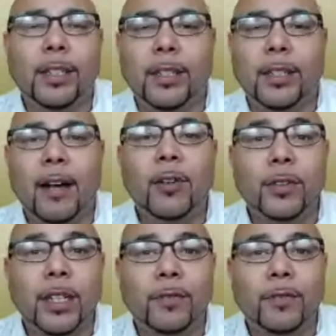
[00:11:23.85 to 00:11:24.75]

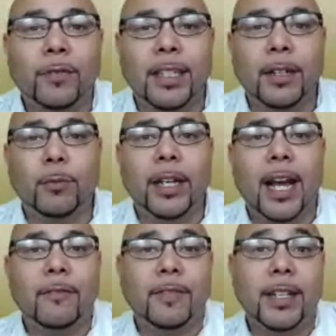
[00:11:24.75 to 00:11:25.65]
that when we have
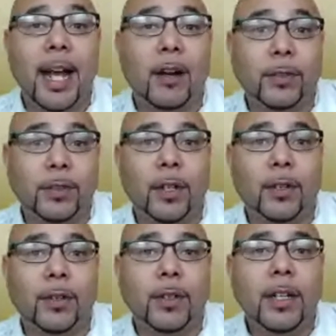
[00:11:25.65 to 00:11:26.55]
low self-esteem, we
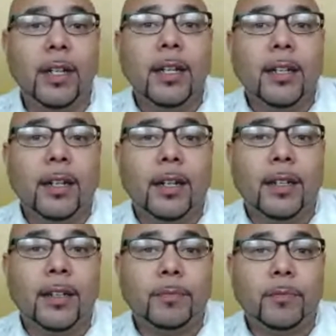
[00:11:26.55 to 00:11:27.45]
have doubt.
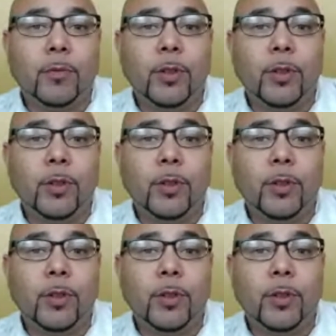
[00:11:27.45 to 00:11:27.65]
So